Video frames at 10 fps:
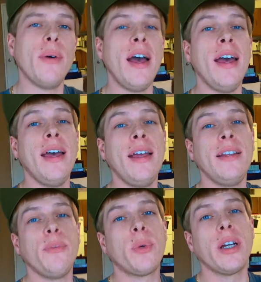
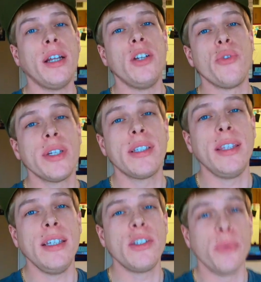and we're gonna address
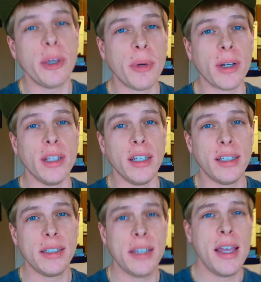the sway bar
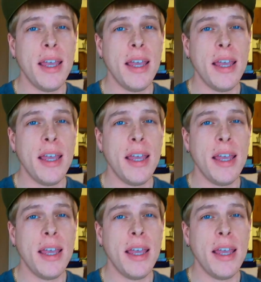links